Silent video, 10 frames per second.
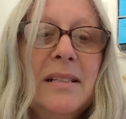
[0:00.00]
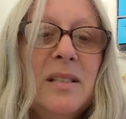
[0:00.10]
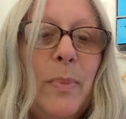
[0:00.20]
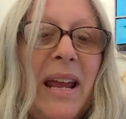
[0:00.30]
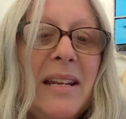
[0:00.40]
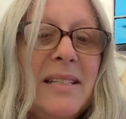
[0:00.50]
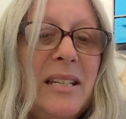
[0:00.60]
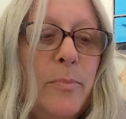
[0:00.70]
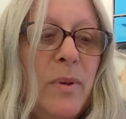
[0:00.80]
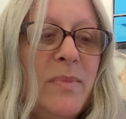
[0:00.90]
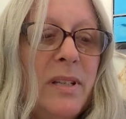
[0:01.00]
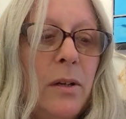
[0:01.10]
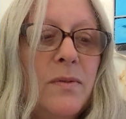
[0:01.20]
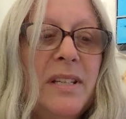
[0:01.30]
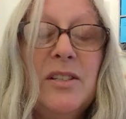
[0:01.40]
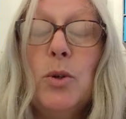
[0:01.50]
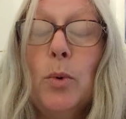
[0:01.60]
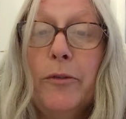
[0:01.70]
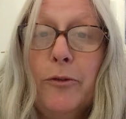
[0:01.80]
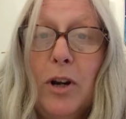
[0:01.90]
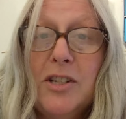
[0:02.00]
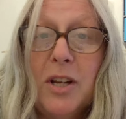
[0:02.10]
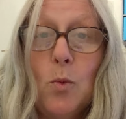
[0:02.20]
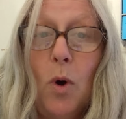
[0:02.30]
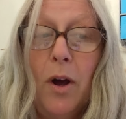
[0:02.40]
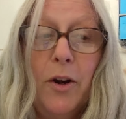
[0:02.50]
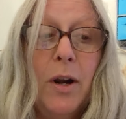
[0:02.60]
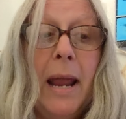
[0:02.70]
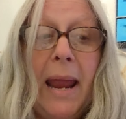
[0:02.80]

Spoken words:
Spangs dip themselves into refreshing water